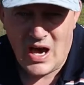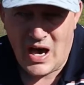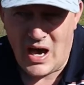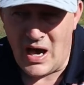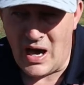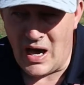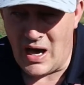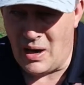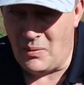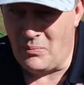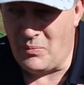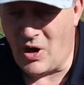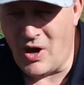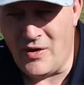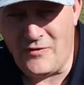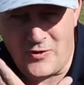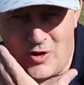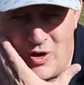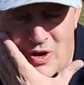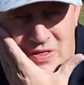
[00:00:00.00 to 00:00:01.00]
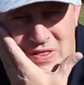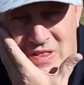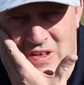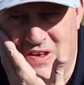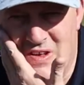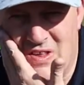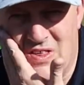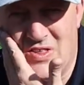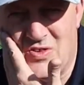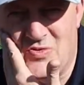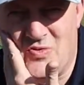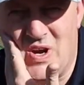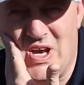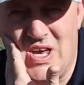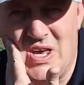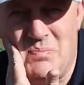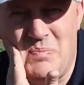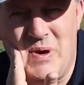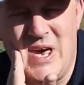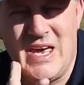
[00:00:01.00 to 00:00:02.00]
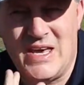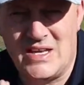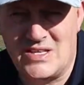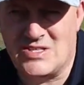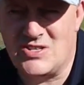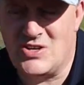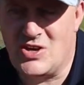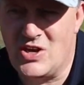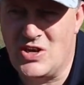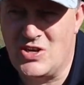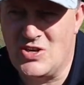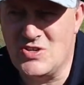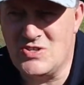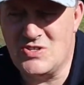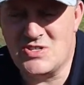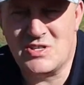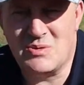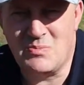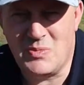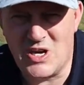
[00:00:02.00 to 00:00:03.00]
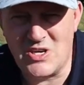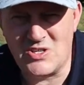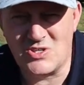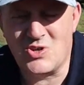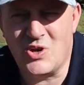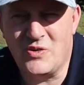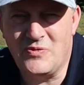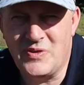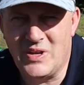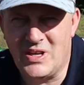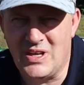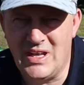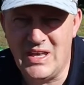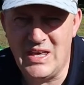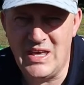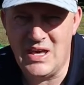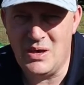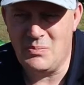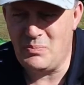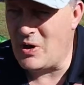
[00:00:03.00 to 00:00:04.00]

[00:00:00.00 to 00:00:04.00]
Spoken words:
I've got the three packs that I use the most often here,